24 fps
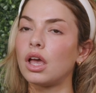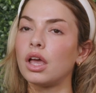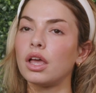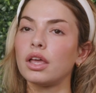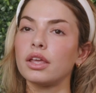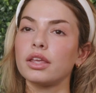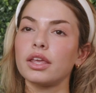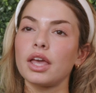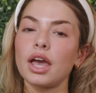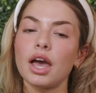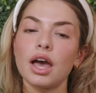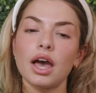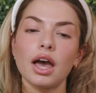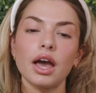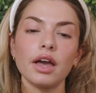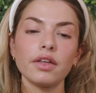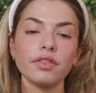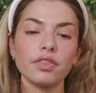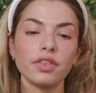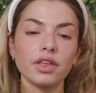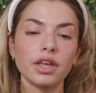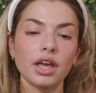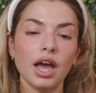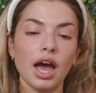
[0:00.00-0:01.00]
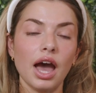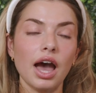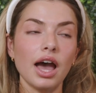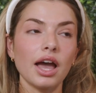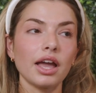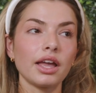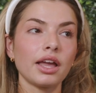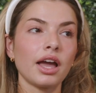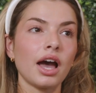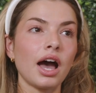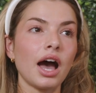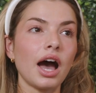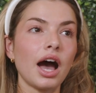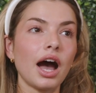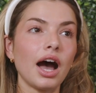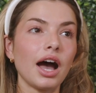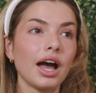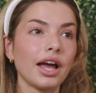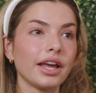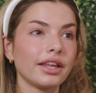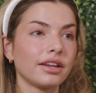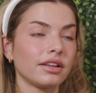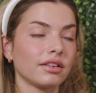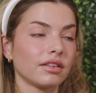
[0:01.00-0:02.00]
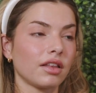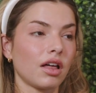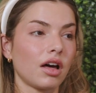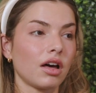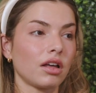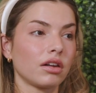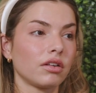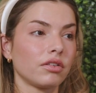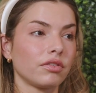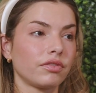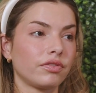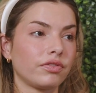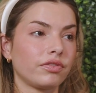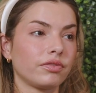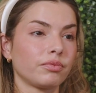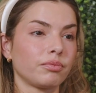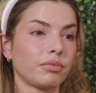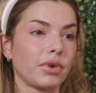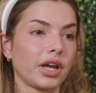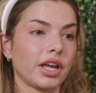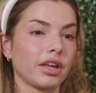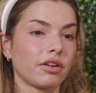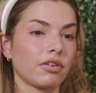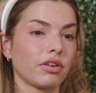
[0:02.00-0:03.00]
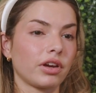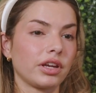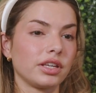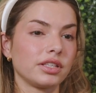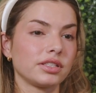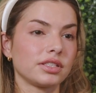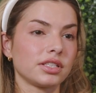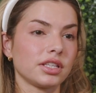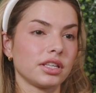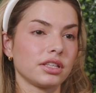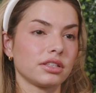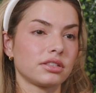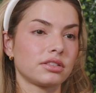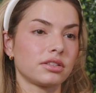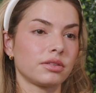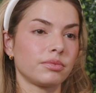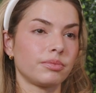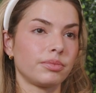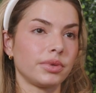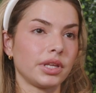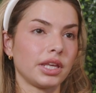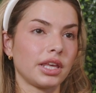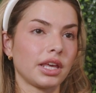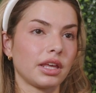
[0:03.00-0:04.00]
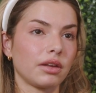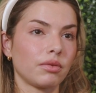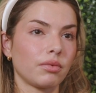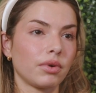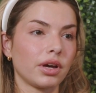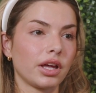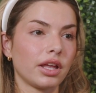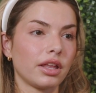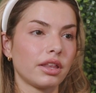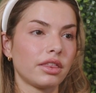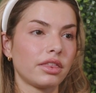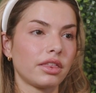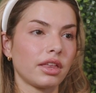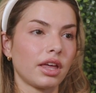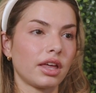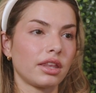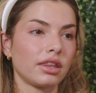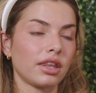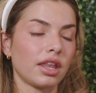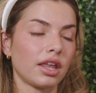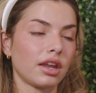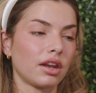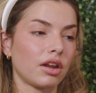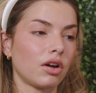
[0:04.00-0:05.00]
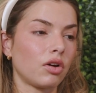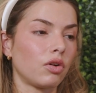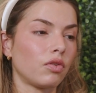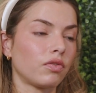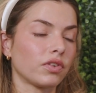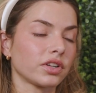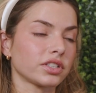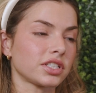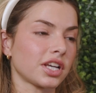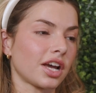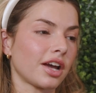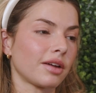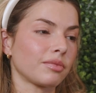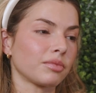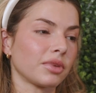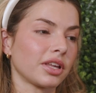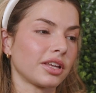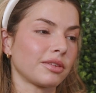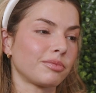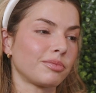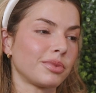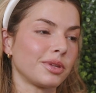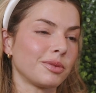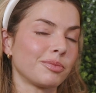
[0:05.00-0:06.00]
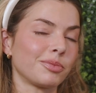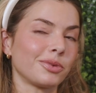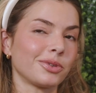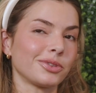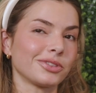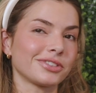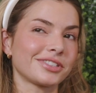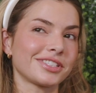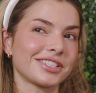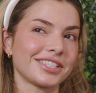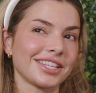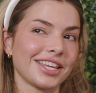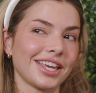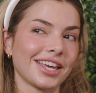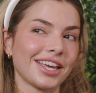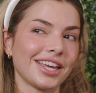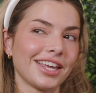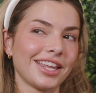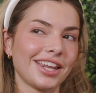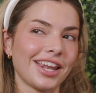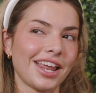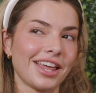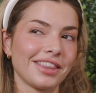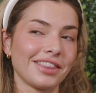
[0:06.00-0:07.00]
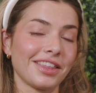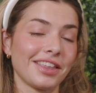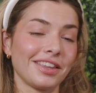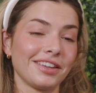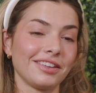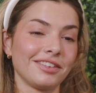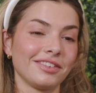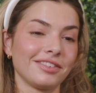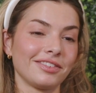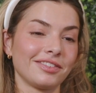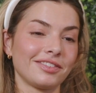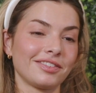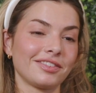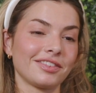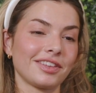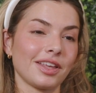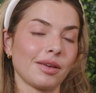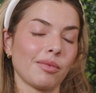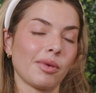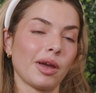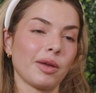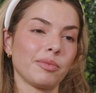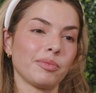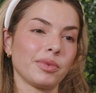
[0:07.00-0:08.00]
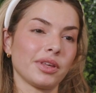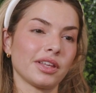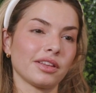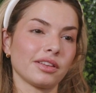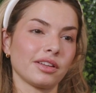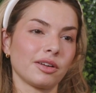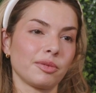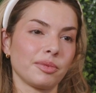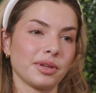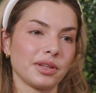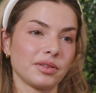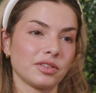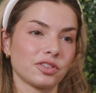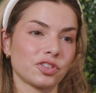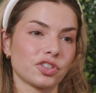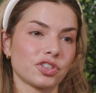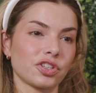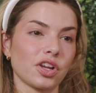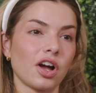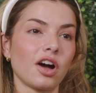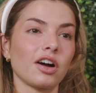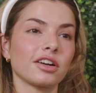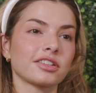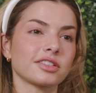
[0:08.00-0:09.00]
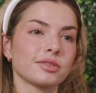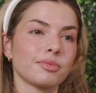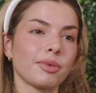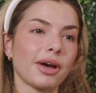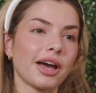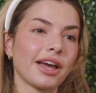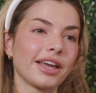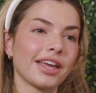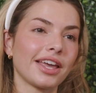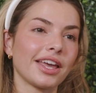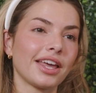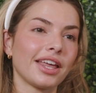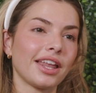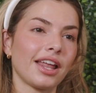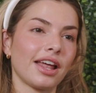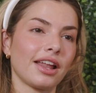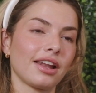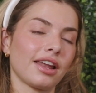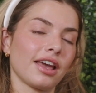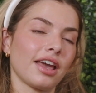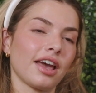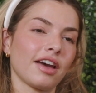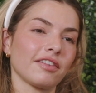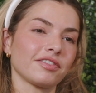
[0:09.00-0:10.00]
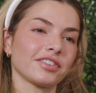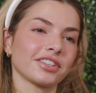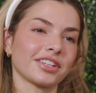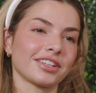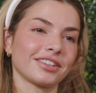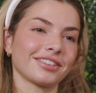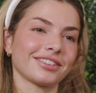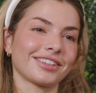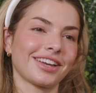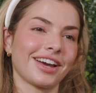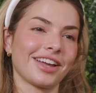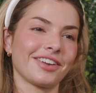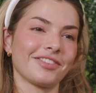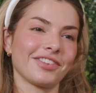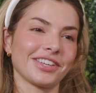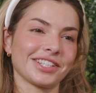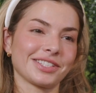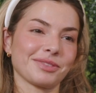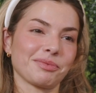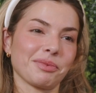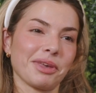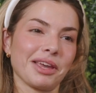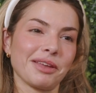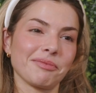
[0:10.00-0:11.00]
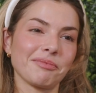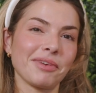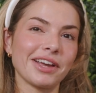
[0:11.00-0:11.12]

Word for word: Yeah. yeah, I think I hide a lot of my crazy to begin with. And then over time, like people see it. And then they might be a little bit shocked by it and I have to kind of explain